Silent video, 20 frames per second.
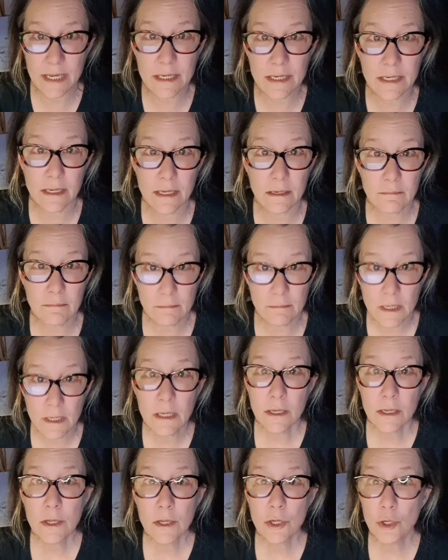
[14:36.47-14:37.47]
Aiden,
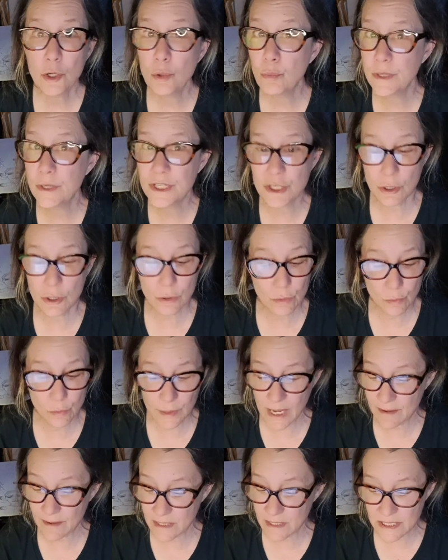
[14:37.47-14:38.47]
who we
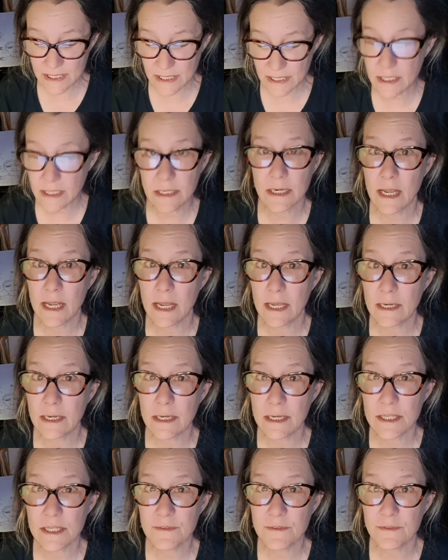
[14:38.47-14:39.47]
haven't seen yet,
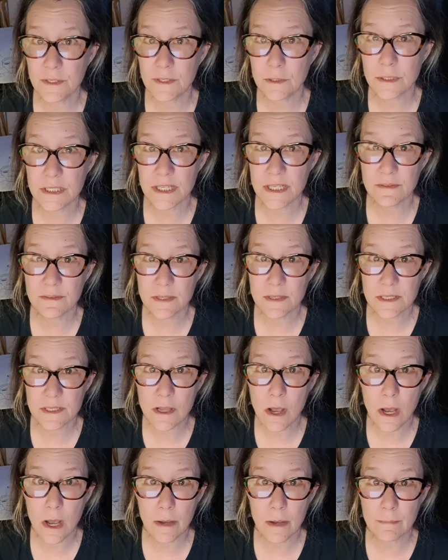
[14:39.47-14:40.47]
is fielding these
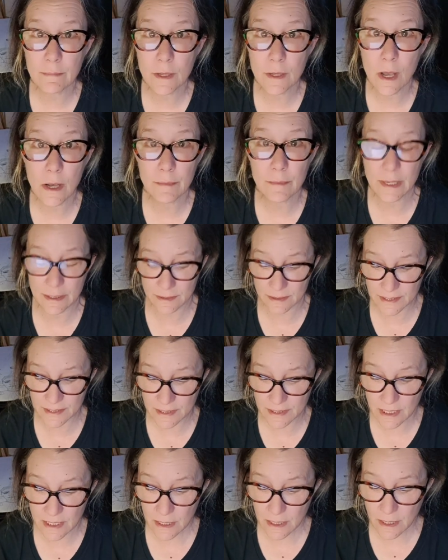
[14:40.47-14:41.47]

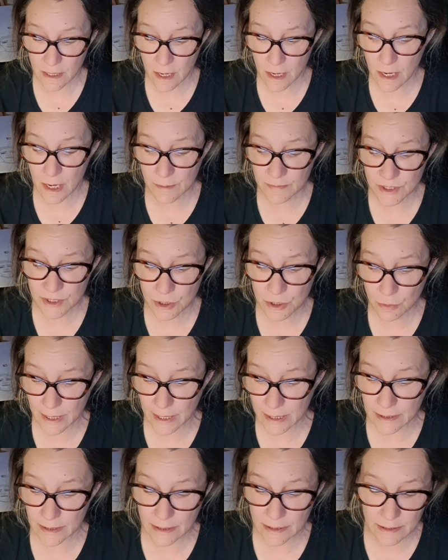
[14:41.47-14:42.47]
comments. So
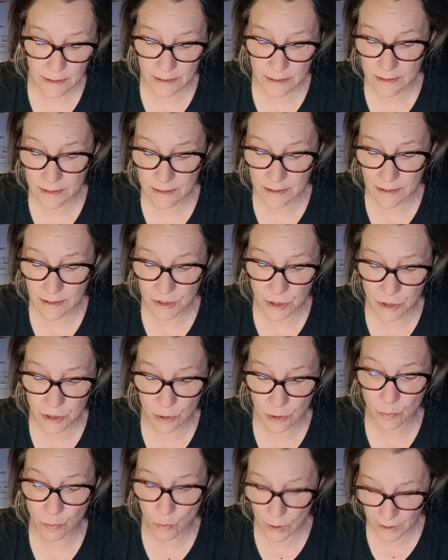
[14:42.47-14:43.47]

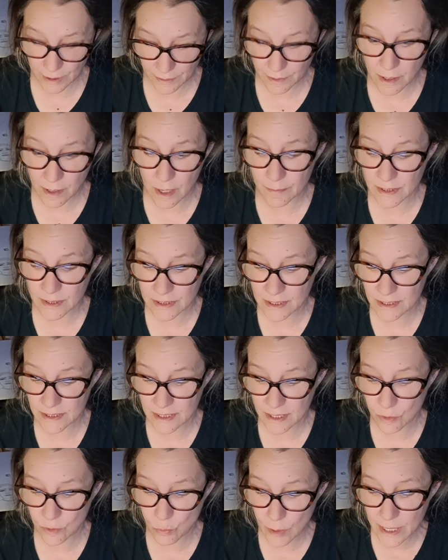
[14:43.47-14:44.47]
one of the comments is
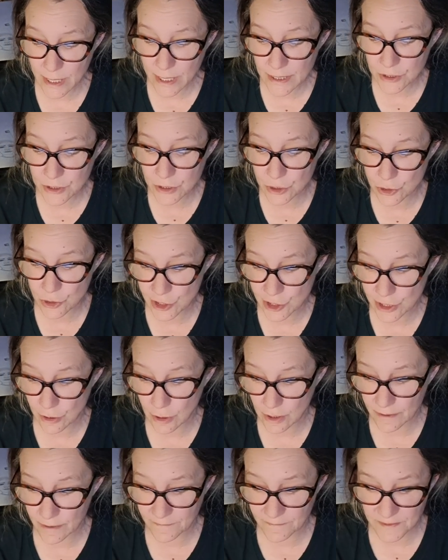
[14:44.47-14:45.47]
like, "Wait, do you share
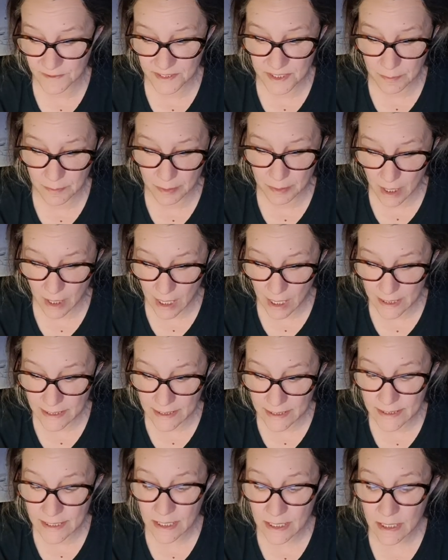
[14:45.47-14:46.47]
all of the
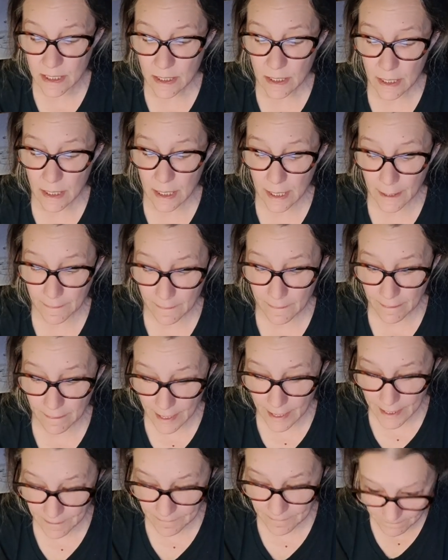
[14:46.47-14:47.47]
supplies?" And
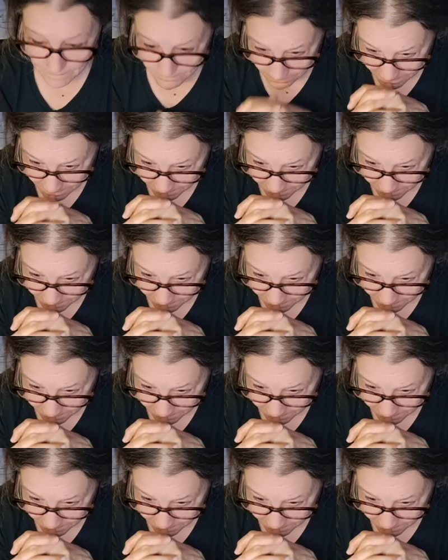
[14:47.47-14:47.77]
then